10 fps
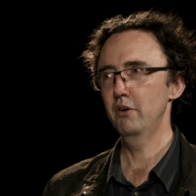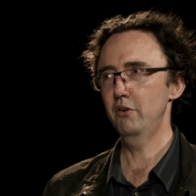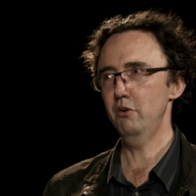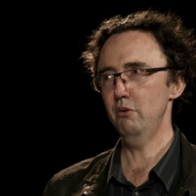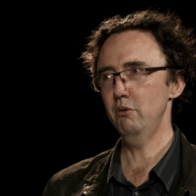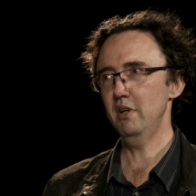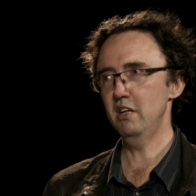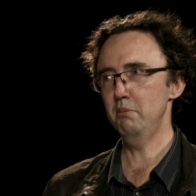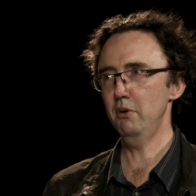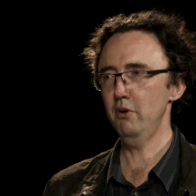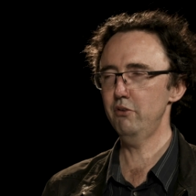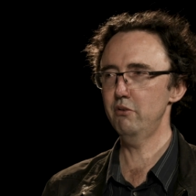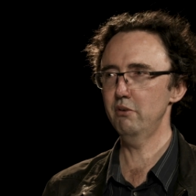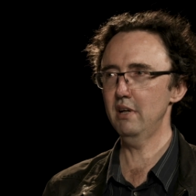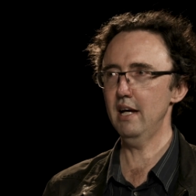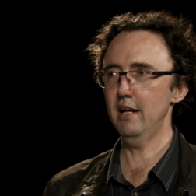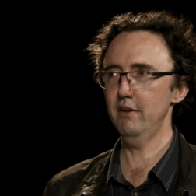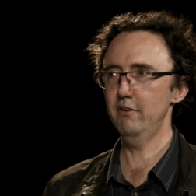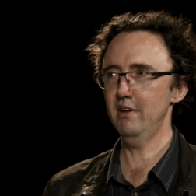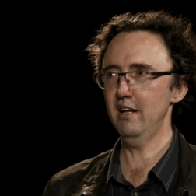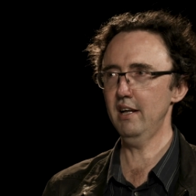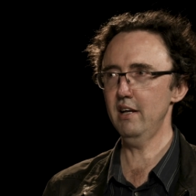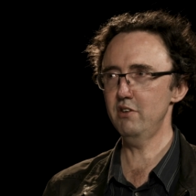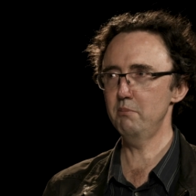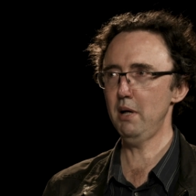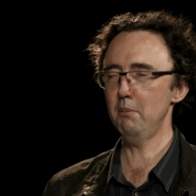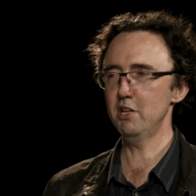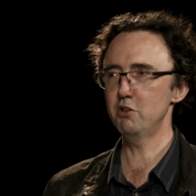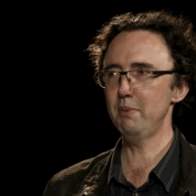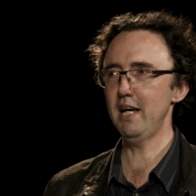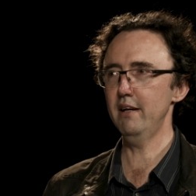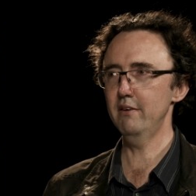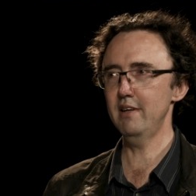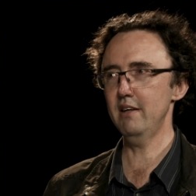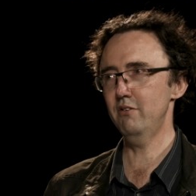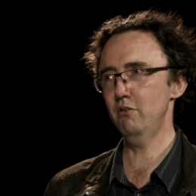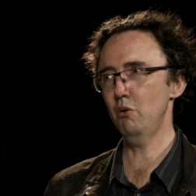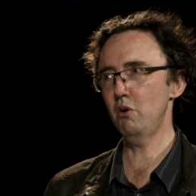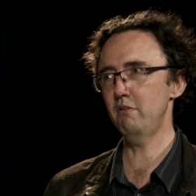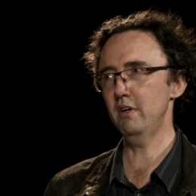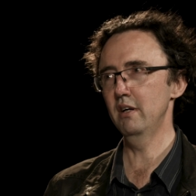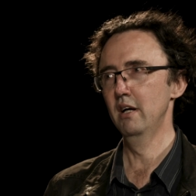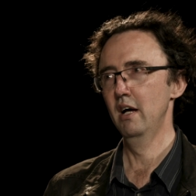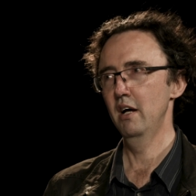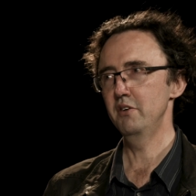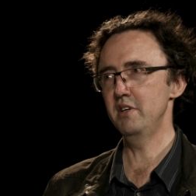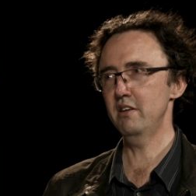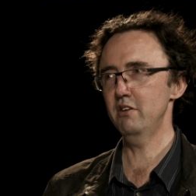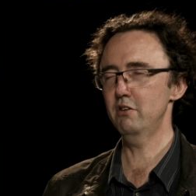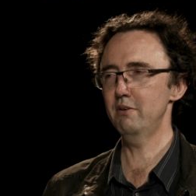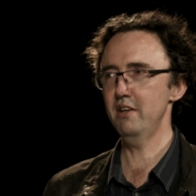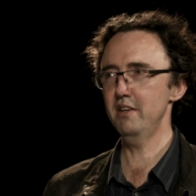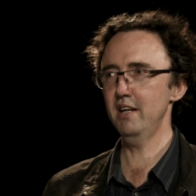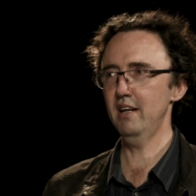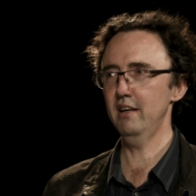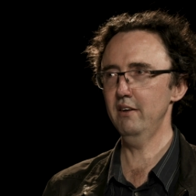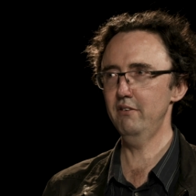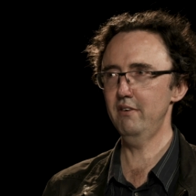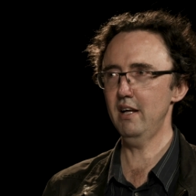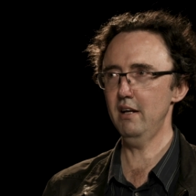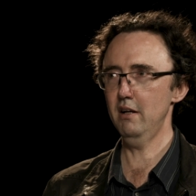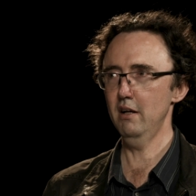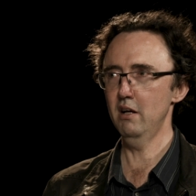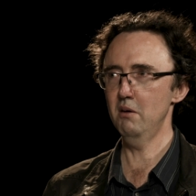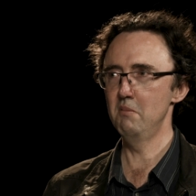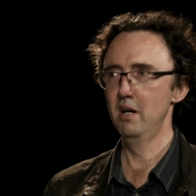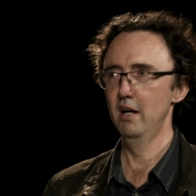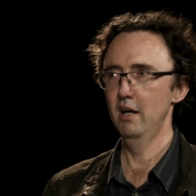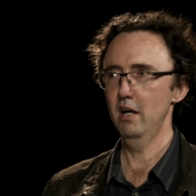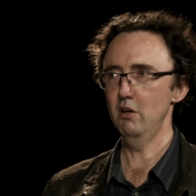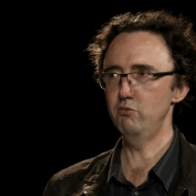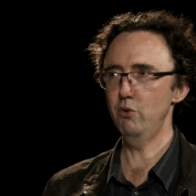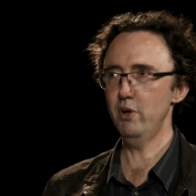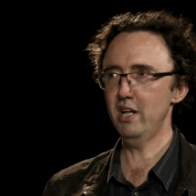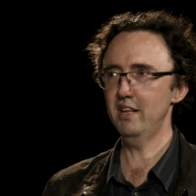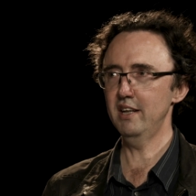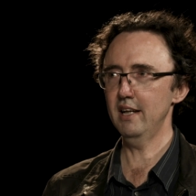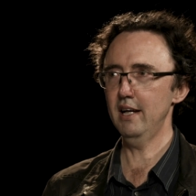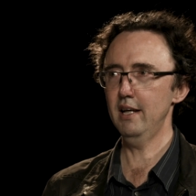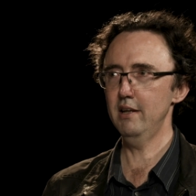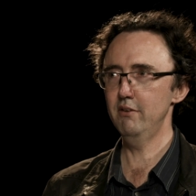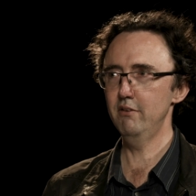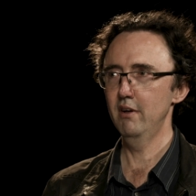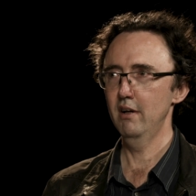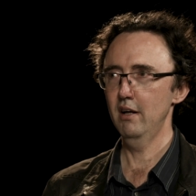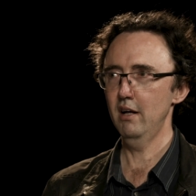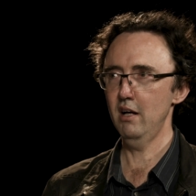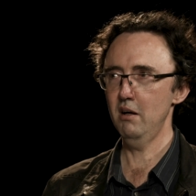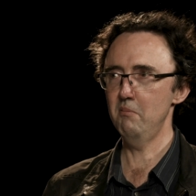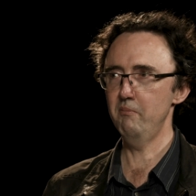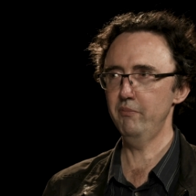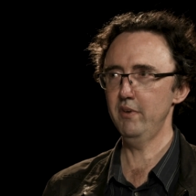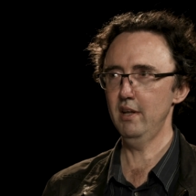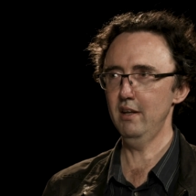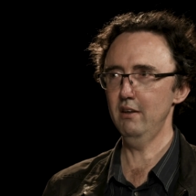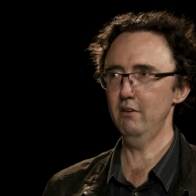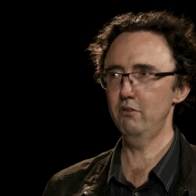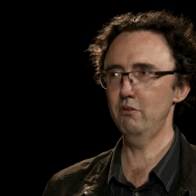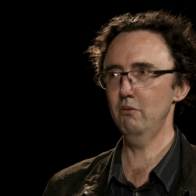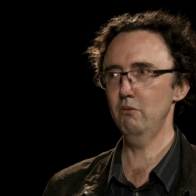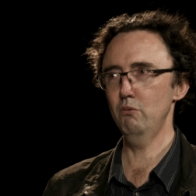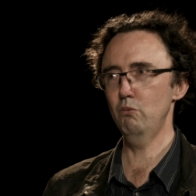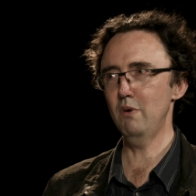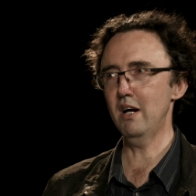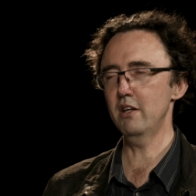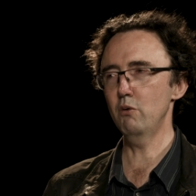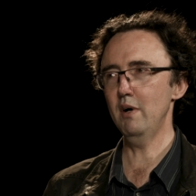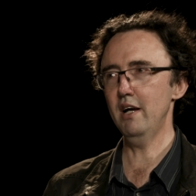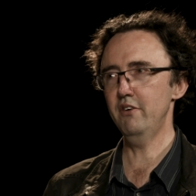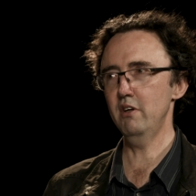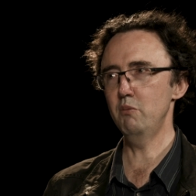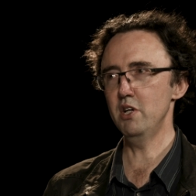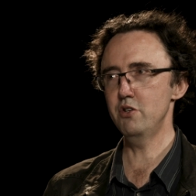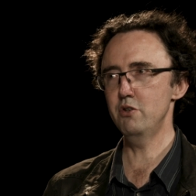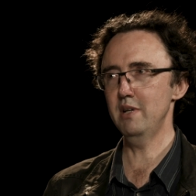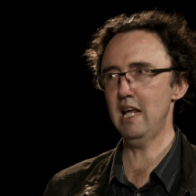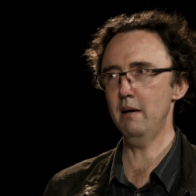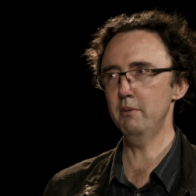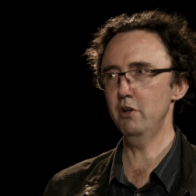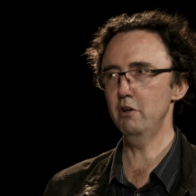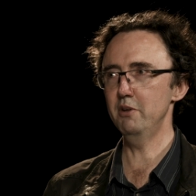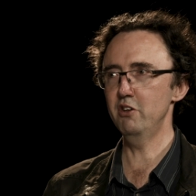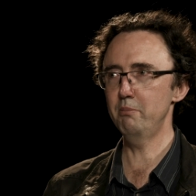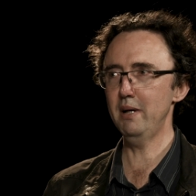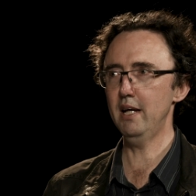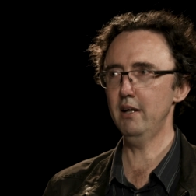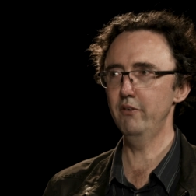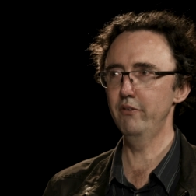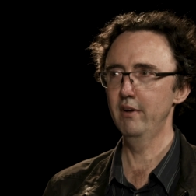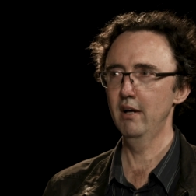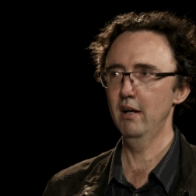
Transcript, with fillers: to interpersonal gaze, and I guess in public space, that's sort of a necessary thing is that um, avoiding the gaze um, is one of the ways in which you inhabit urban space